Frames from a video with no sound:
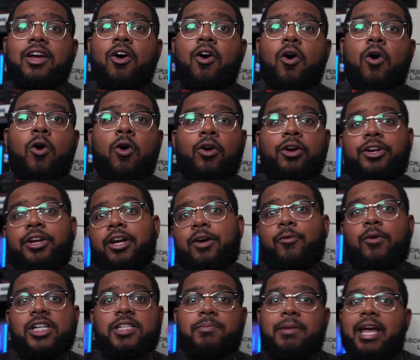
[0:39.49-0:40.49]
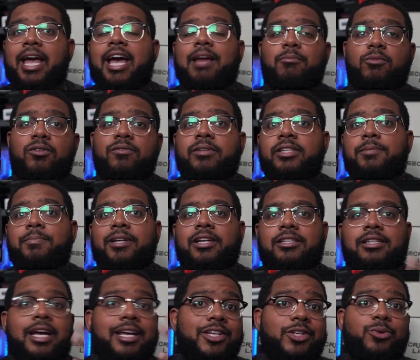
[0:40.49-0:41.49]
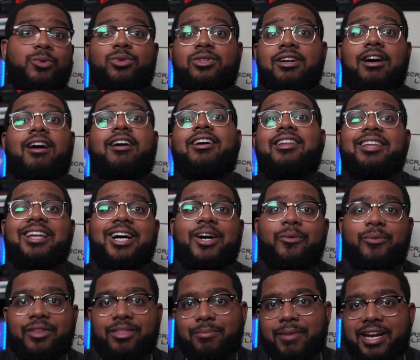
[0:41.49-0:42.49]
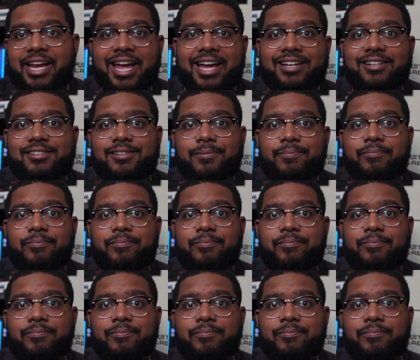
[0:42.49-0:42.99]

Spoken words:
or you can watch my hand movements because I do talk a lot with my hands.